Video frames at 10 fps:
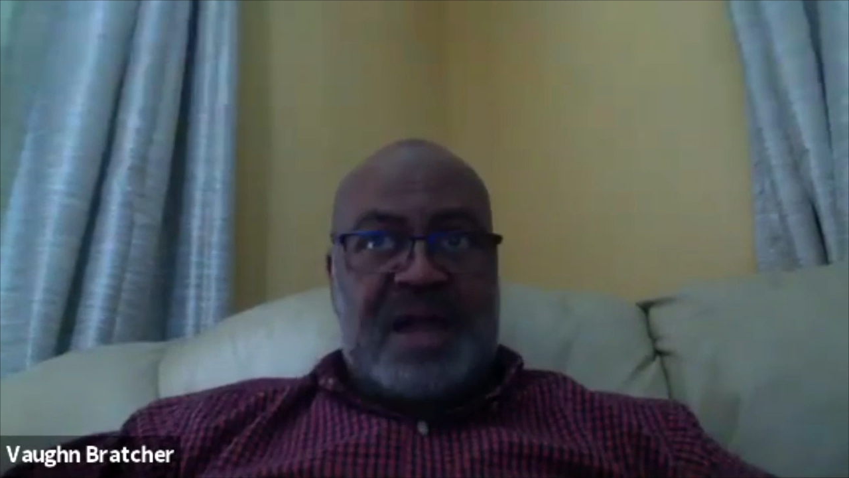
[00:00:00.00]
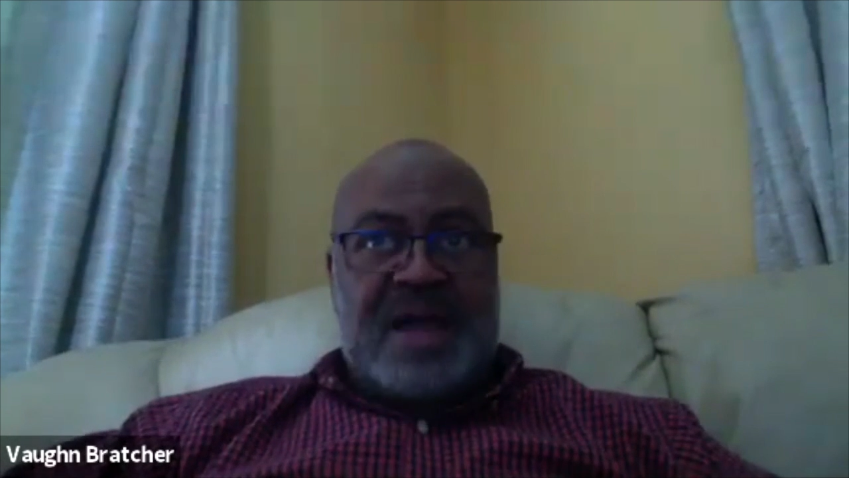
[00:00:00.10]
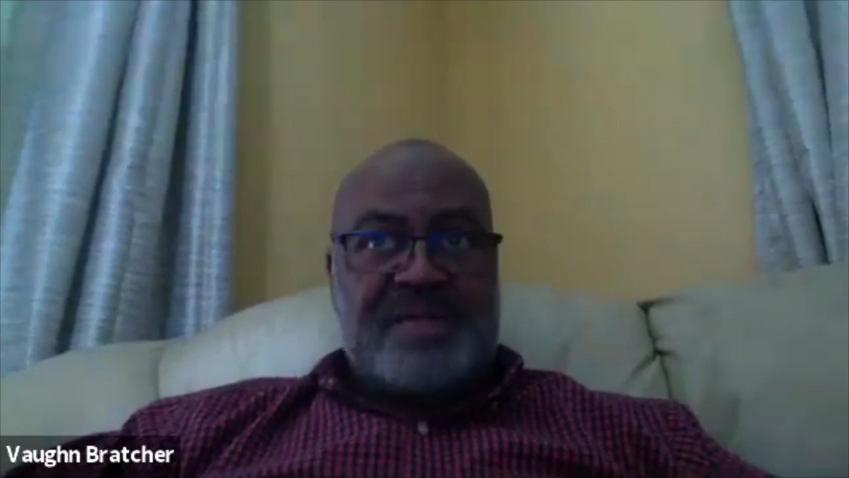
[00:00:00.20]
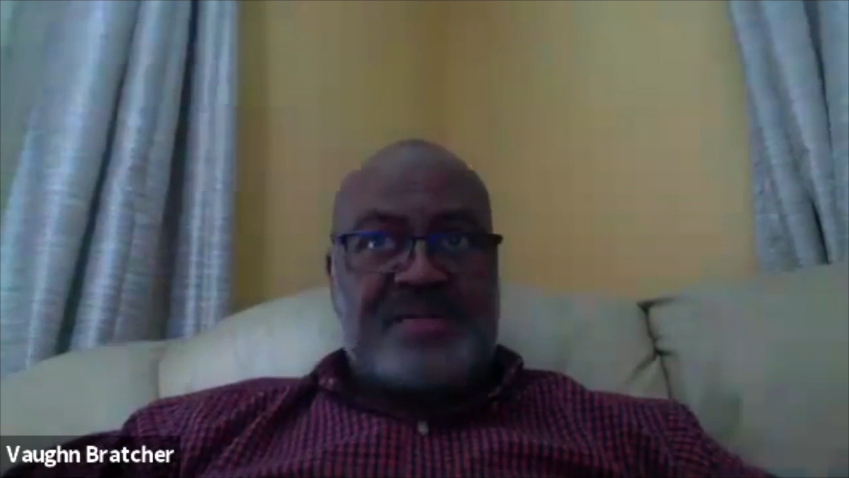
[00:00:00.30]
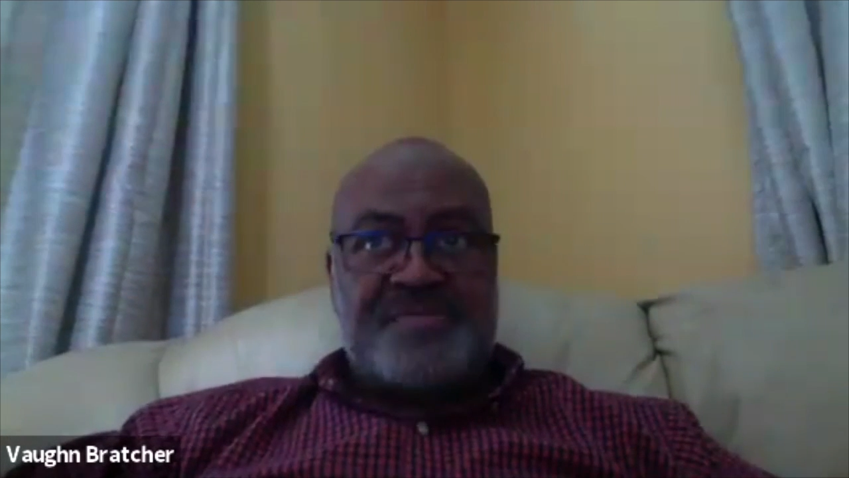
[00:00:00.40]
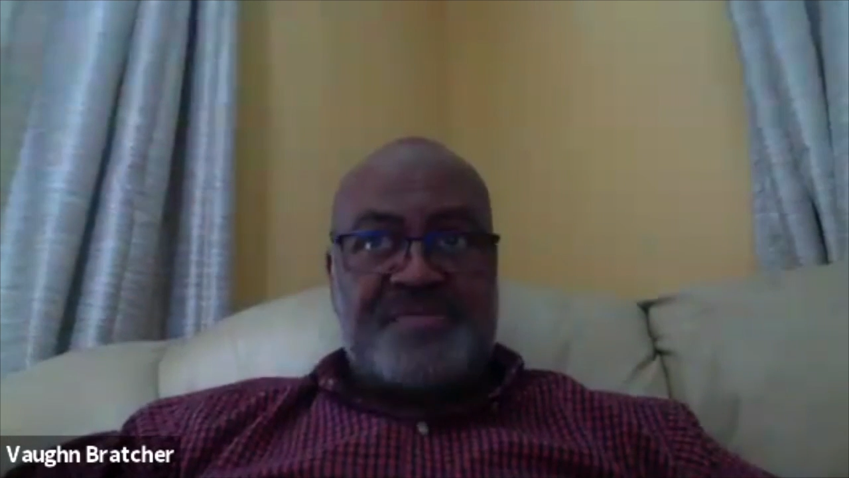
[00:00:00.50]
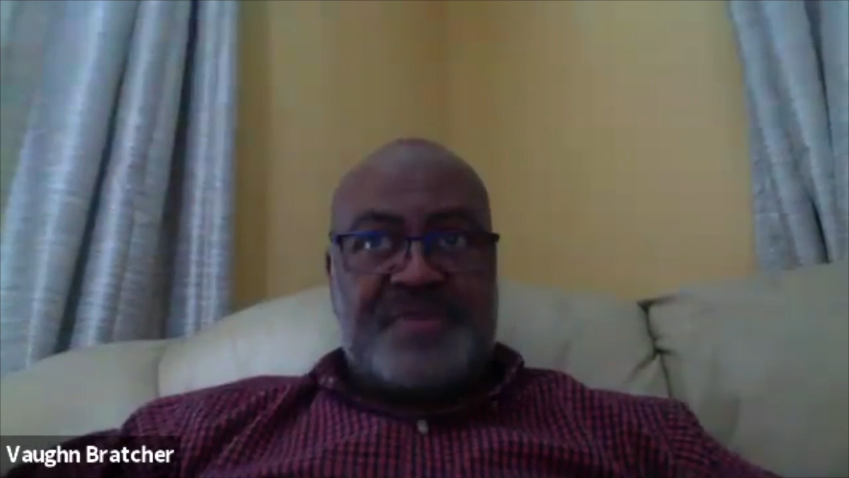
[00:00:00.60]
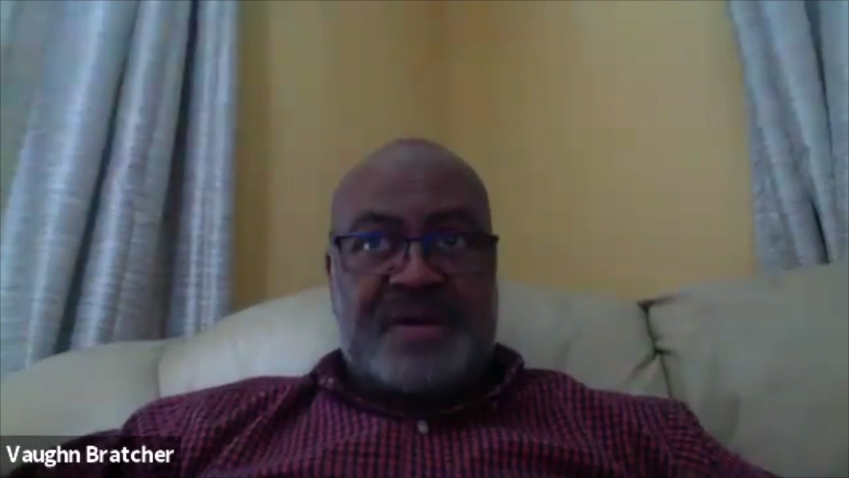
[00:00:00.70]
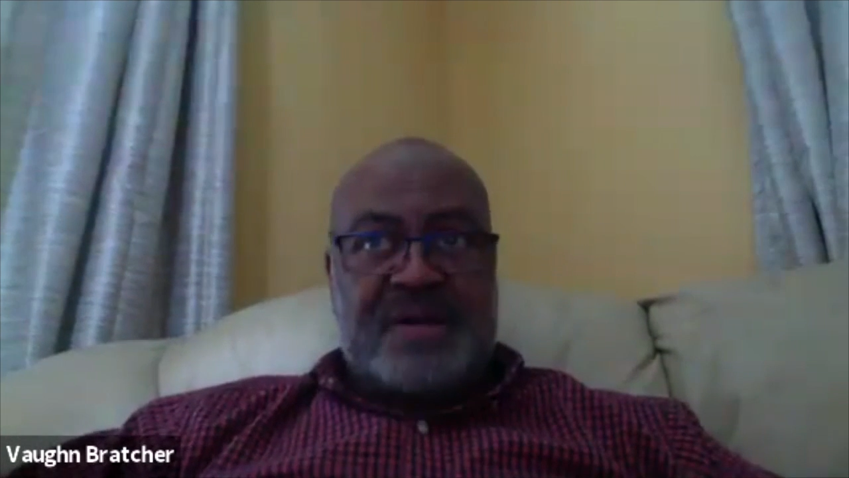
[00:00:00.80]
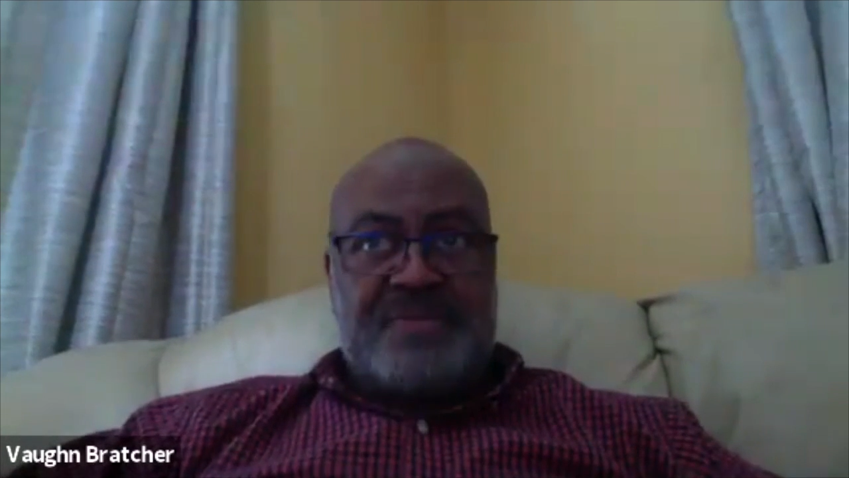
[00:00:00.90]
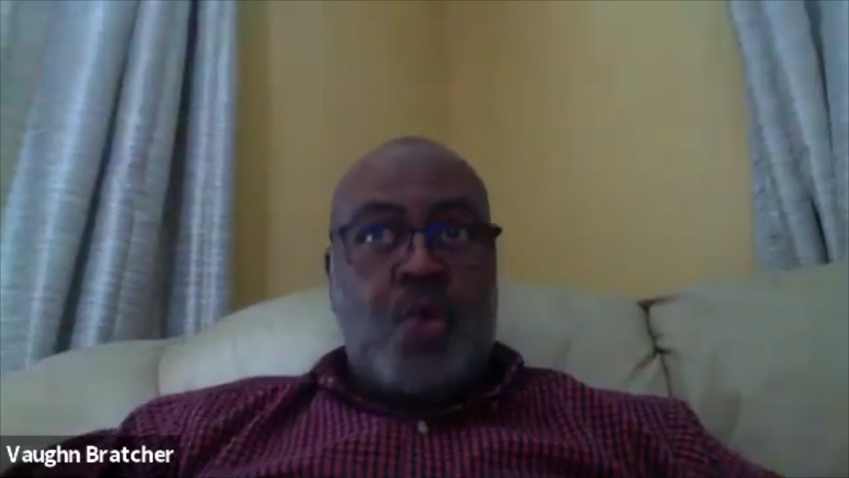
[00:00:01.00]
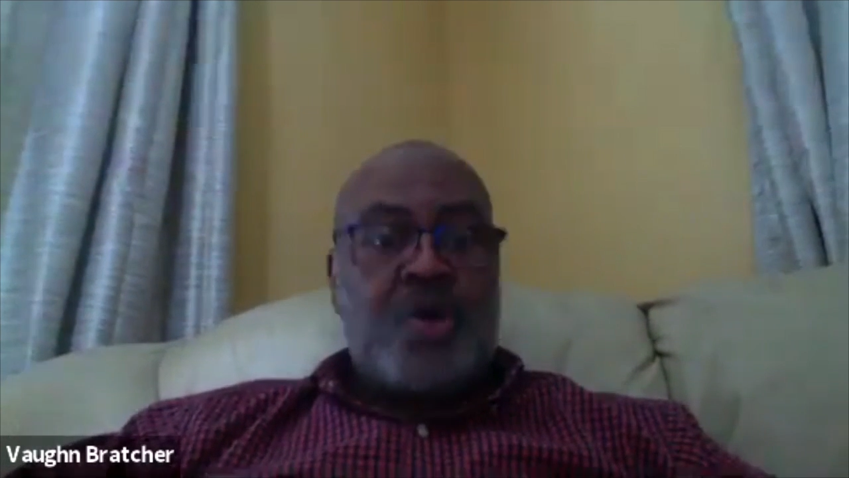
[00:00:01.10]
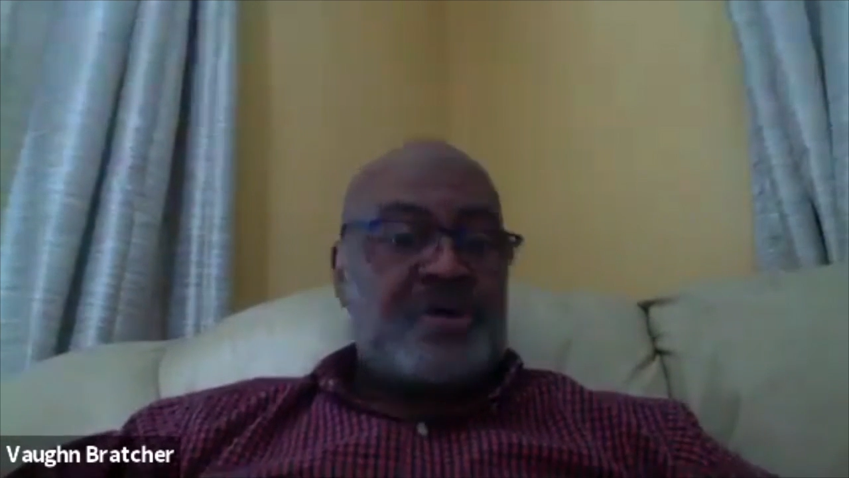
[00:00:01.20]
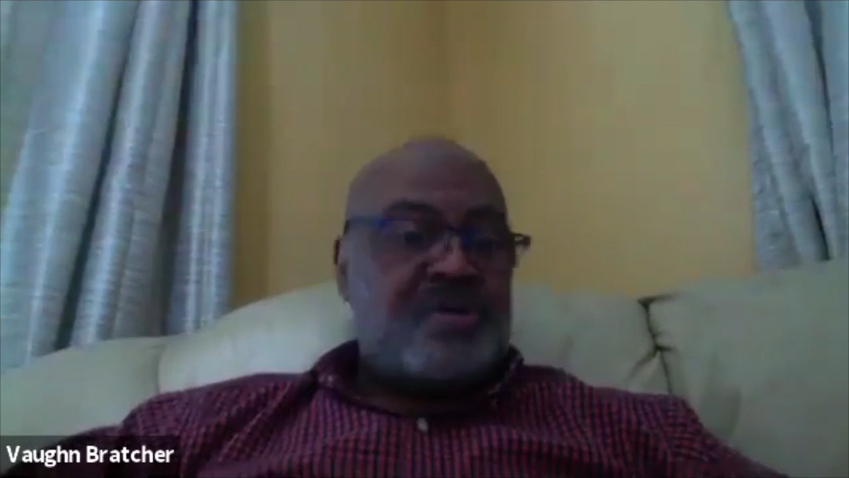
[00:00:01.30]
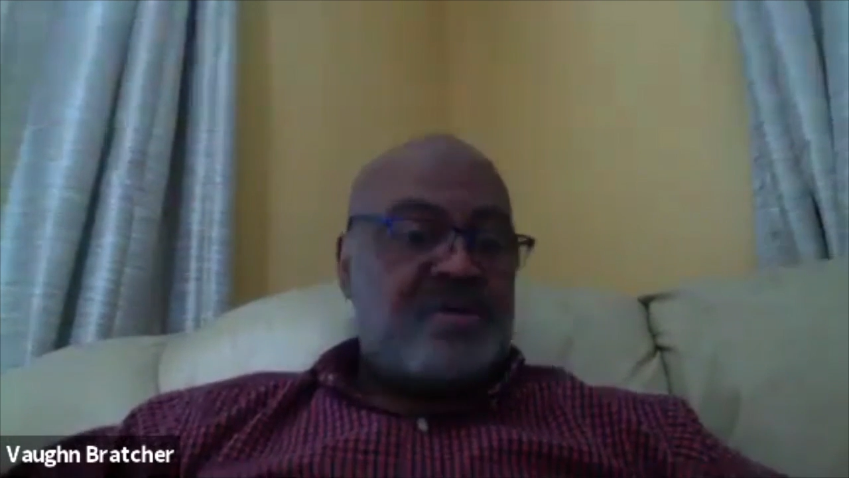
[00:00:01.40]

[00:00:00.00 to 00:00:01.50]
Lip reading: of order.